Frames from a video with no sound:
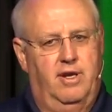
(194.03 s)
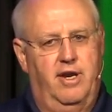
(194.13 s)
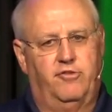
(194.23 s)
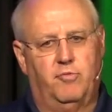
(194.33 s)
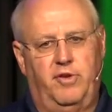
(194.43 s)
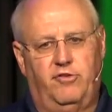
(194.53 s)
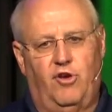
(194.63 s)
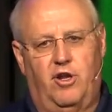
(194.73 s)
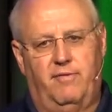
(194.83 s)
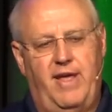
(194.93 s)
as a
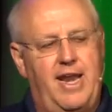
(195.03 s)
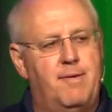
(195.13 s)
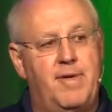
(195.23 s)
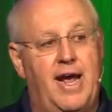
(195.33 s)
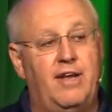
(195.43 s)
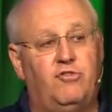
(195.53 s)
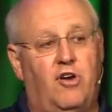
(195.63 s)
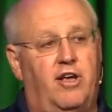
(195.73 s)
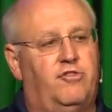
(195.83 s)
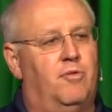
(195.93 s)
result of that. I mean, I
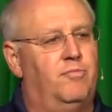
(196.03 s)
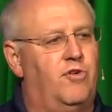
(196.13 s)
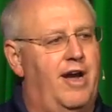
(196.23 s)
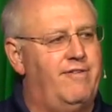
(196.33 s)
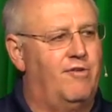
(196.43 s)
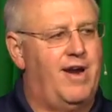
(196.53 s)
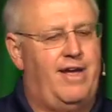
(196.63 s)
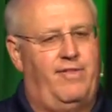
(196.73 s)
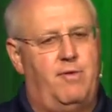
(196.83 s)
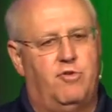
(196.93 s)
saw some driving
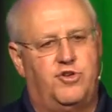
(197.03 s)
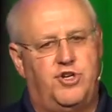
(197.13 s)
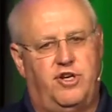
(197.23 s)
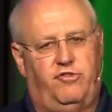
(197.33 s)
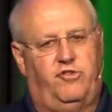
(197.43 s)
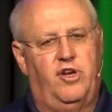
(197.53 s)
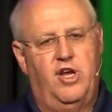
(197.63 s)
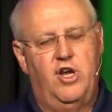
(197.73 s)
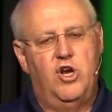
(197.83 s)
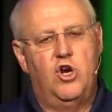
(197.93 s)
around. They were just
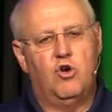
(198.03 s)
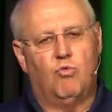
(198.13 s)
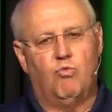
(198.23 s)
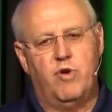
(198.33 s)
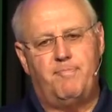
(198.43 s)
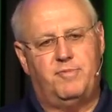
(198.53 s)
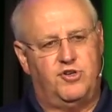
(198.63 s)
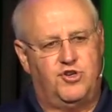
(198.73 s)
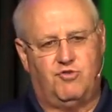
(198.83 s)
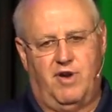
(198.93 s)
ripped to
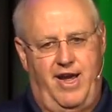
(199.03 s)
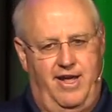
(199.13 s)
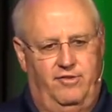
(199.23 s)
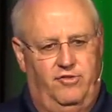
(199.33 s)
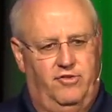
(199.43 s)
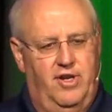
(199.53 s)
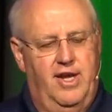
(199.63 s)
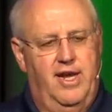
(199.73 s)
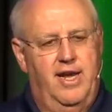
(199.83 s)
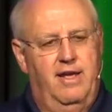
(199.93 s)
shreds.
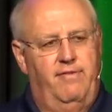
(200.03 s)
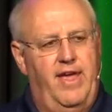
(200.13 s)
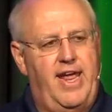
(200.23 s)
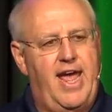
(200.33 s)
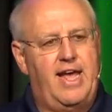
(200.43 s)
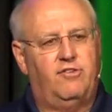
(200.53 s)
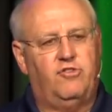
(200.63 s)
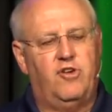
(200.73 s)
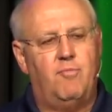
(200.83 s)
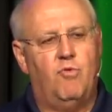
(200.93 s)
They had
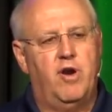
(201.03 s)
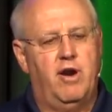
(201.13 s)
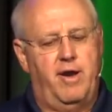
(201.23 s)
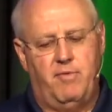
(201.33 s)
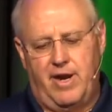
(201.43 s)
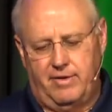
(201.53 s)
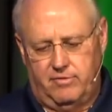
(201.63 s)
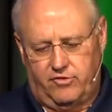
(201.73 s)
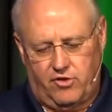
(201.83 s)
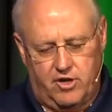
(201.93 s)
somewhere, and when I
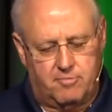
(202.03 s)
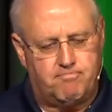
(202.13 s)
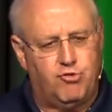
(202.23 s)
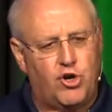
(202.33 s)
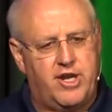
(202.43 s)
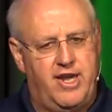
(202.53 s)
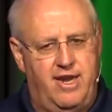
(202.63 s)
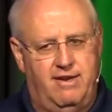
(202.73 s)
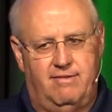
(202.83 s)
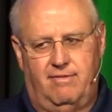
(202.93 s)
started
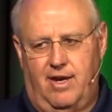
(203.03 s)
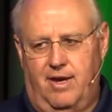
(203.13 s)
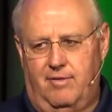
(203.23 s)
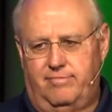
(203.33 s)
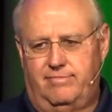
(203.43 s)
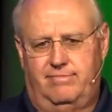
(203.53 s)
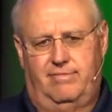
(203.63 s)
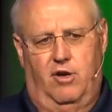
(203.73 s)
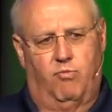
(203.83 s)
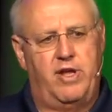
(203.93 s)
booking uh,
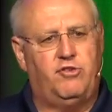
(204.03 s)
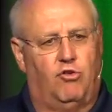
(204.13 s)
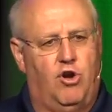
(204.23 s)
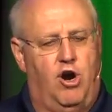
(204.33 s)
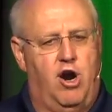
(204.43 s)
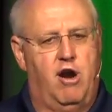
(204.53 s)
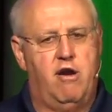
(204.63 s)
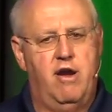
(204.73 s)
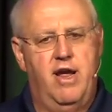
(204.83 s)
a rental car,